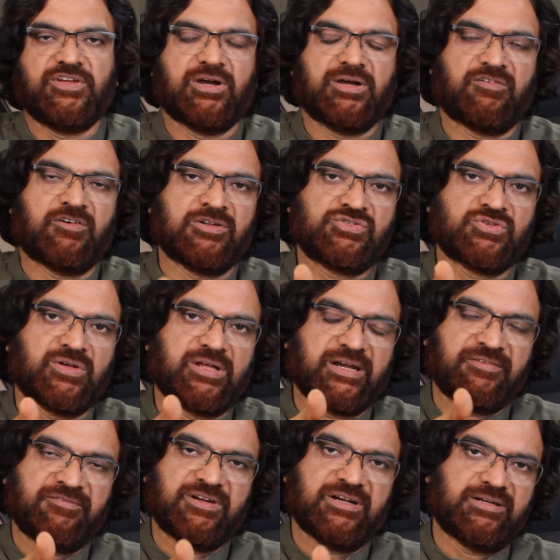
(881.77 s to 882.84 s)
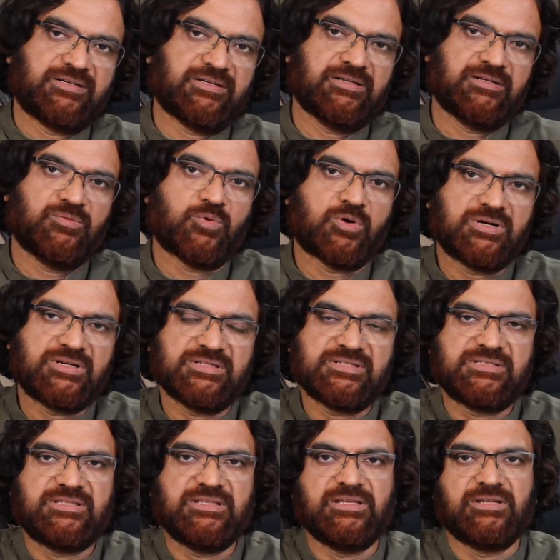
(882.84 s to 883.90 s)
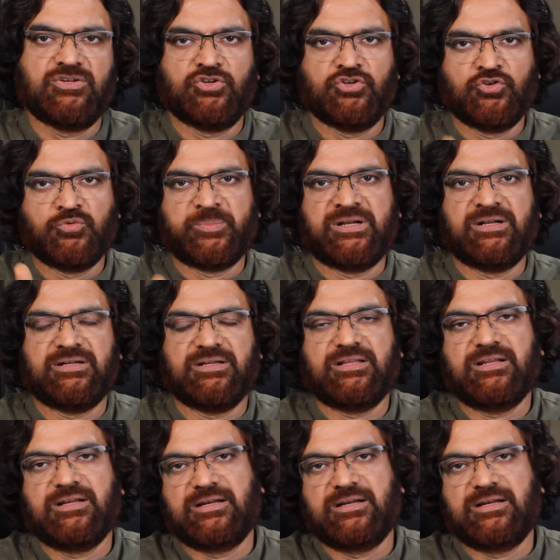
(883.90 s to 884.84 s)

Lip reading: we have also arrived at what is the lumen